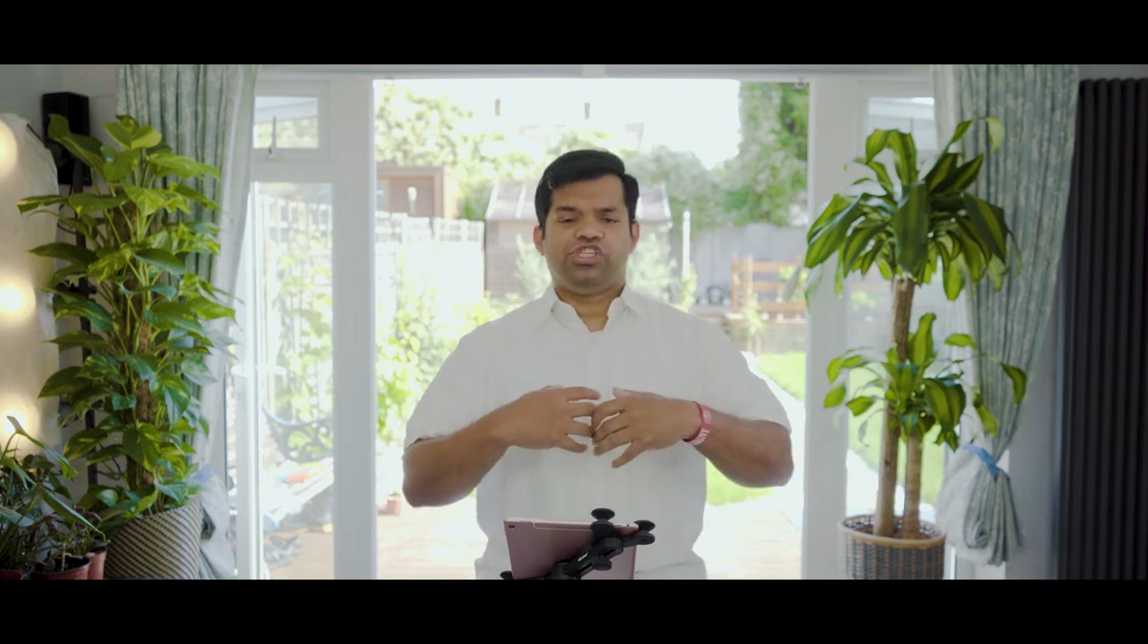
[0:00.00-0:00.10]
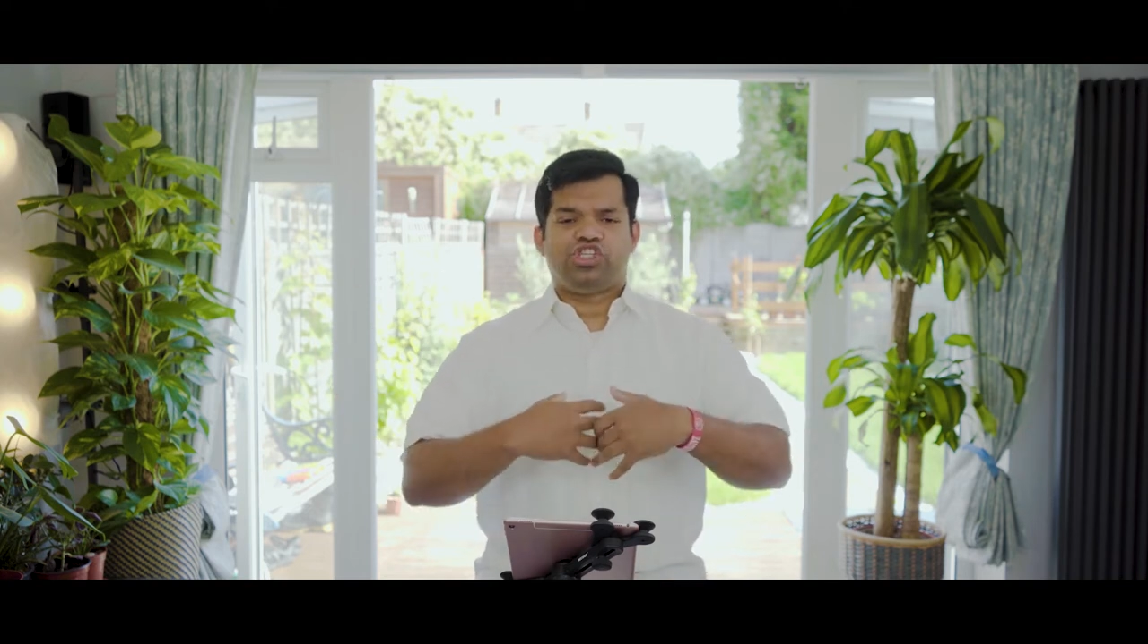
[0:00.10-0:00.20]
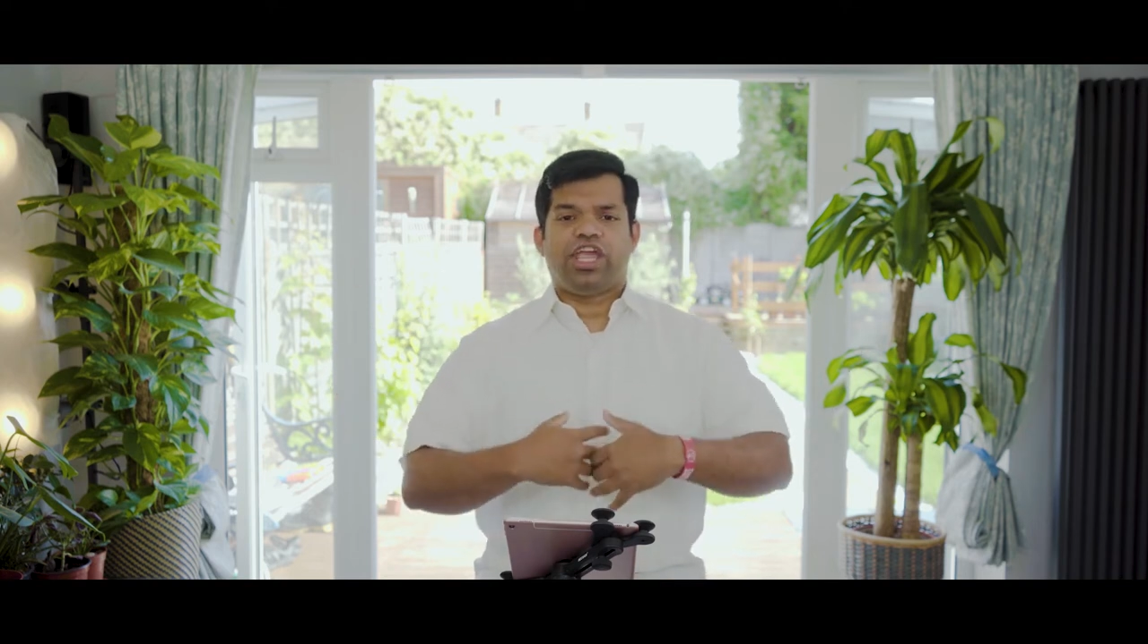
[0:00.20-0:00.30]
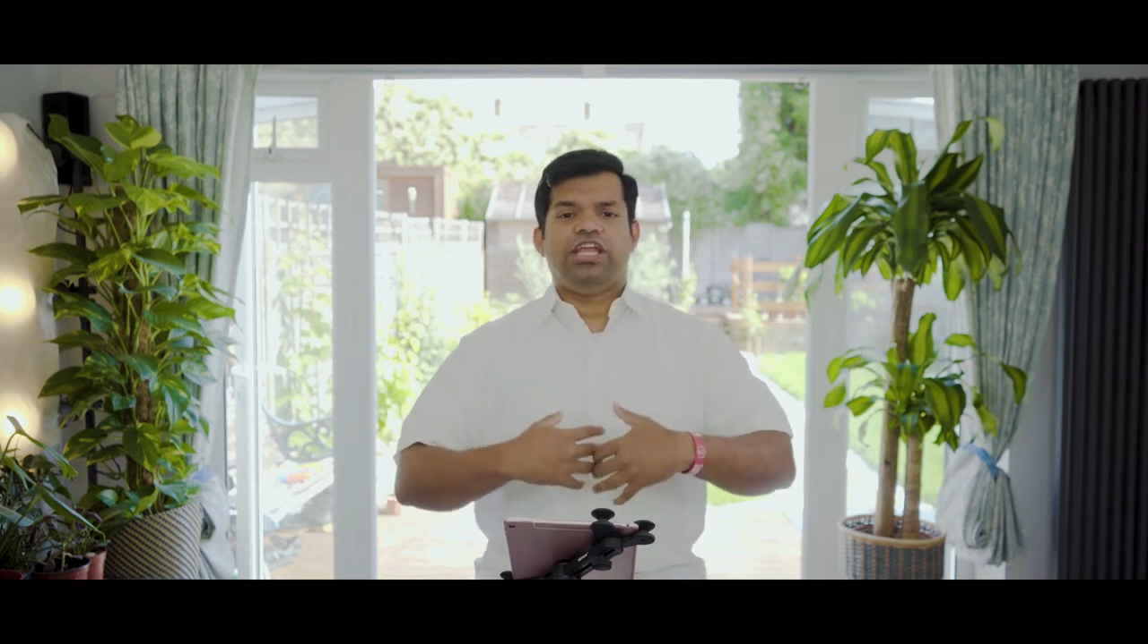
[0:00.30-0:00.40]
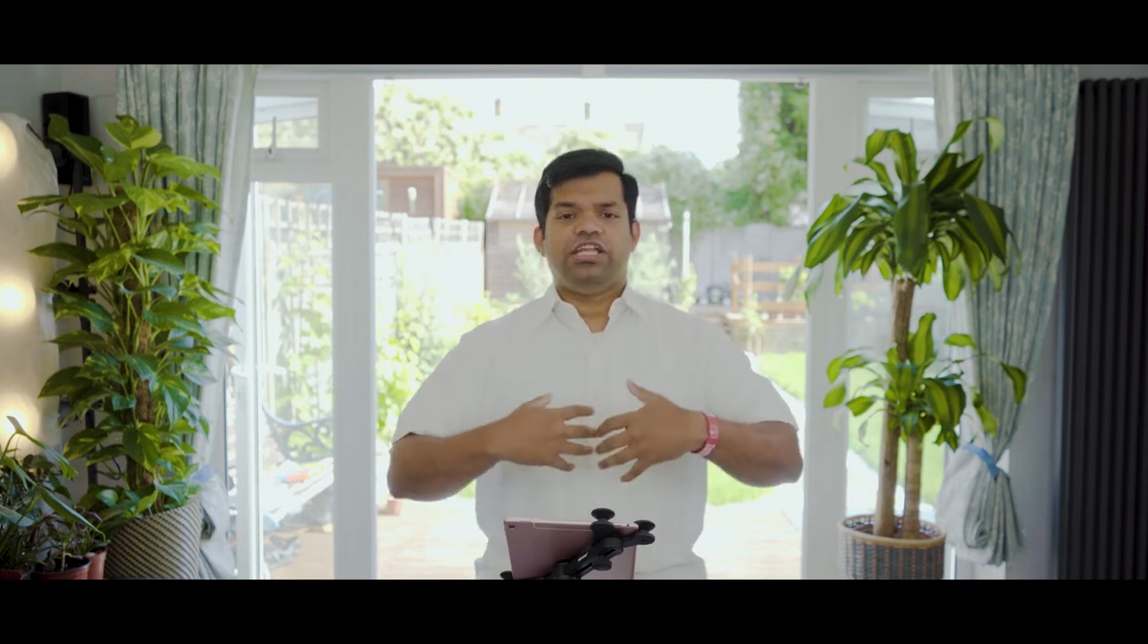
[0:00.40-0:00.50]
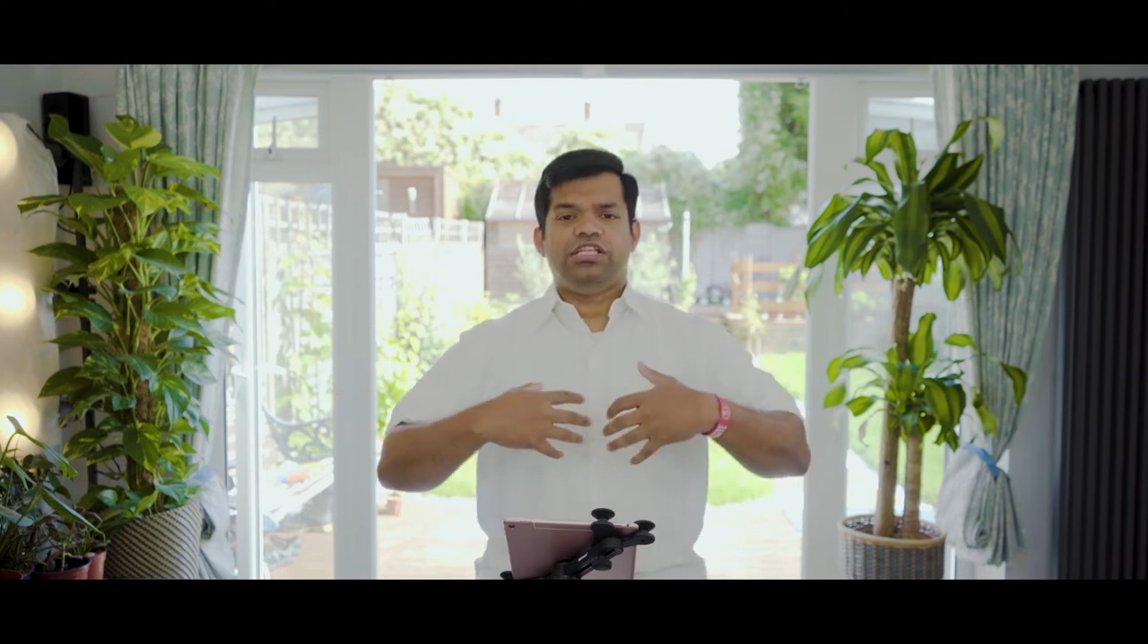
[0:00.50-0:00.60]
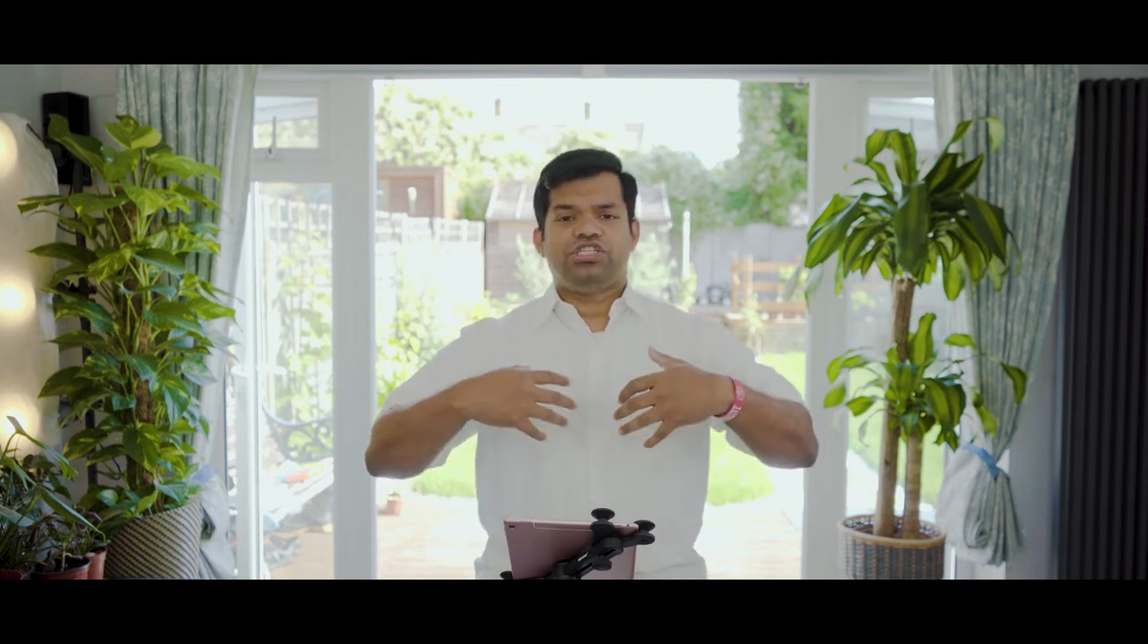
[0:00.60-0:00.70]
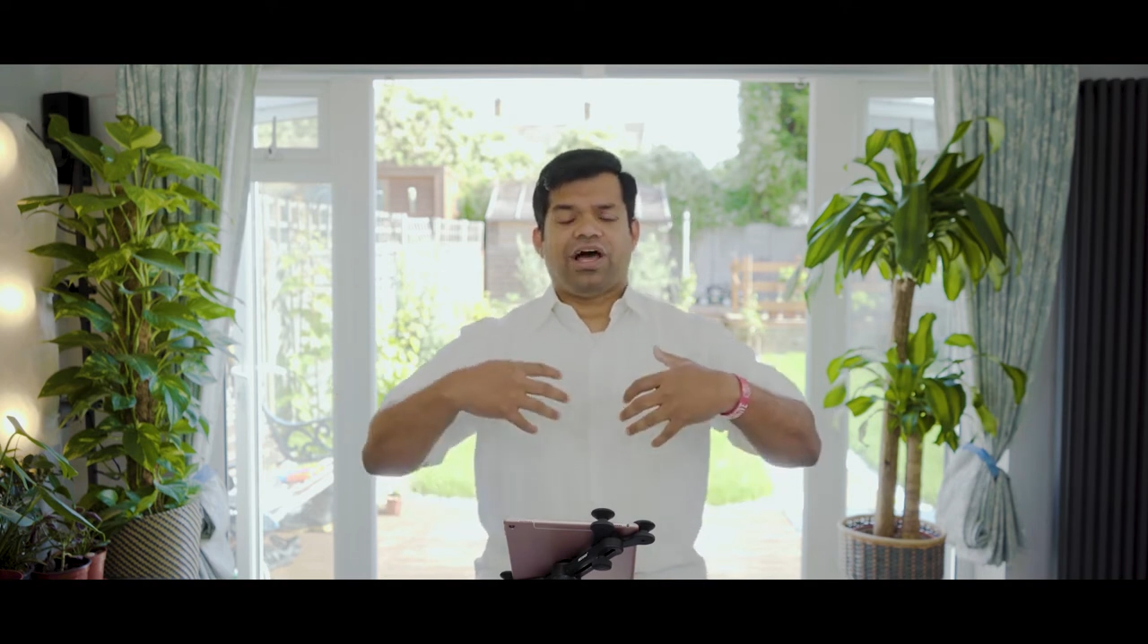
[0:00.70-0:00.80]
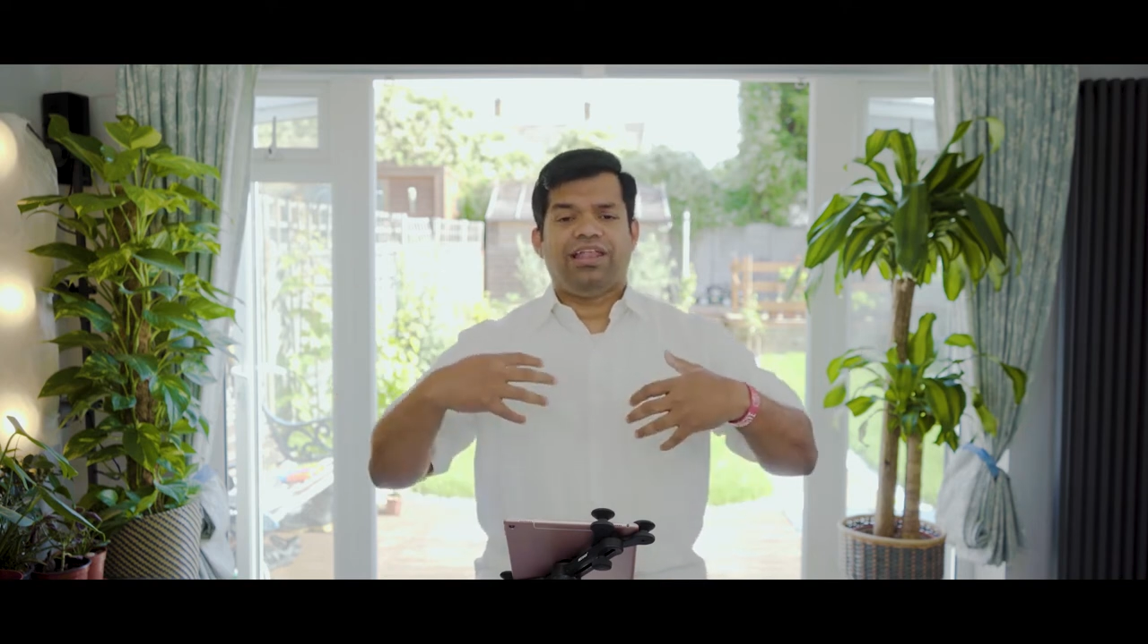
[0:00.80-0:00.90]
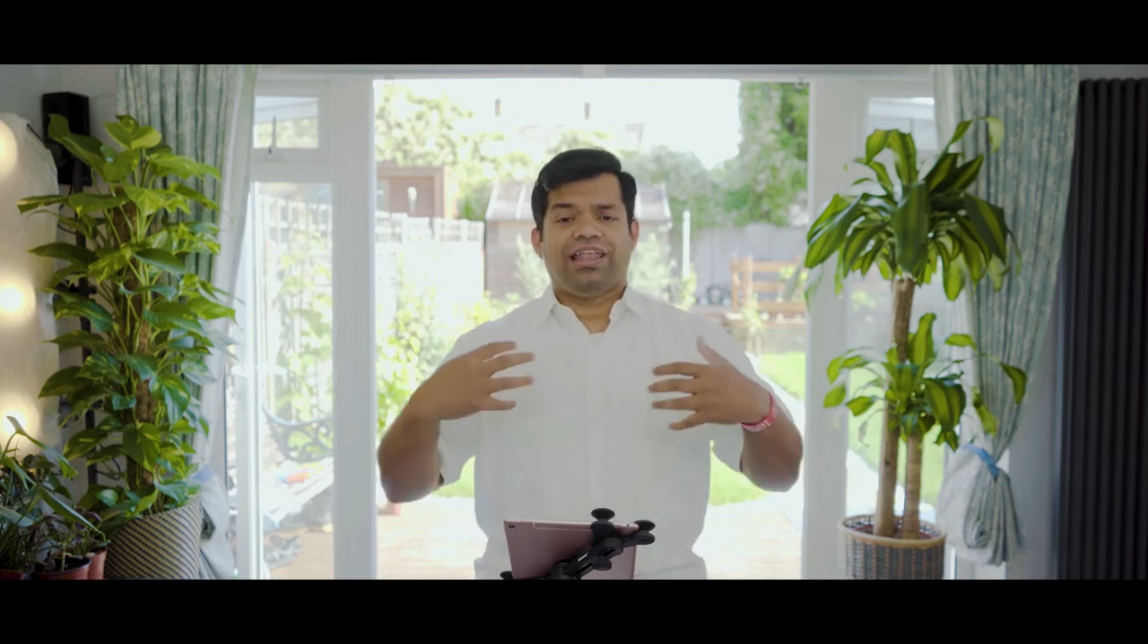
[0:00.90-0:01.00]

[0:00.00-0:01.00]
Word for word: change our